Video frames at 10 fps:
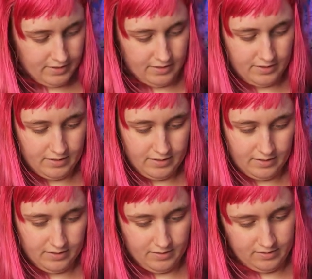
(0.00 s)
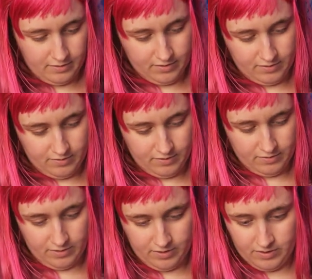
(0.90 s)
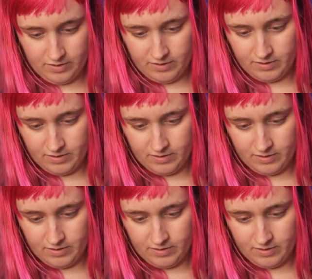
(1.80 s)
Let's see, what are these?